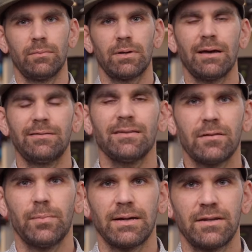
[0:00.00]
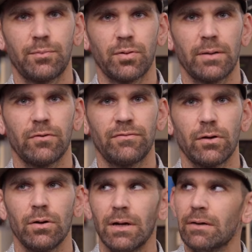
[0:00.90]
Guys, that's the MacDev Prime
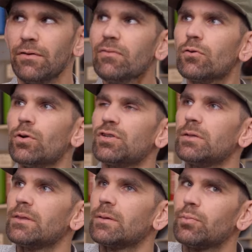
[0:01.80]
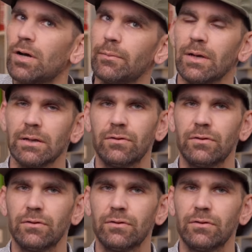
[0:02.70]
review. If you have a question about the Prime,